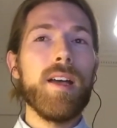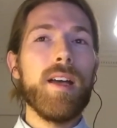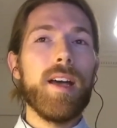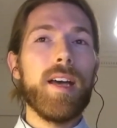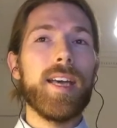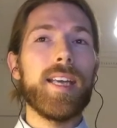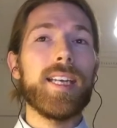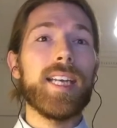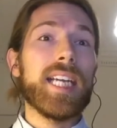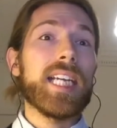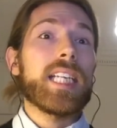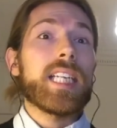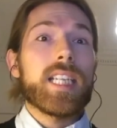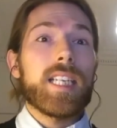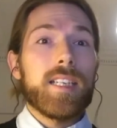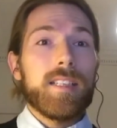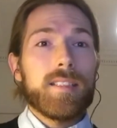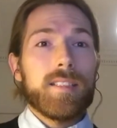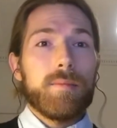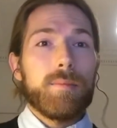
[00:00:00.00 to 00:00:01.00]
and I
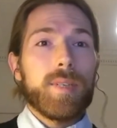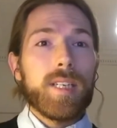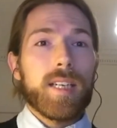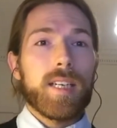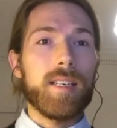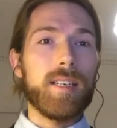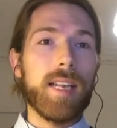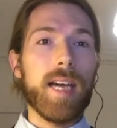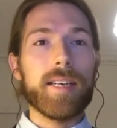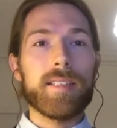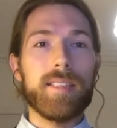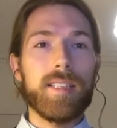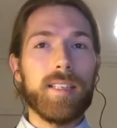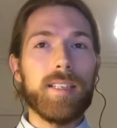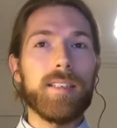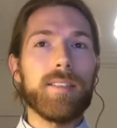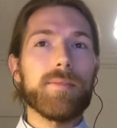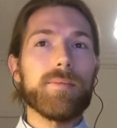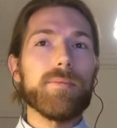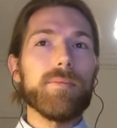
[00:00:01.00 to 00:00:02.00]
needed to be connected.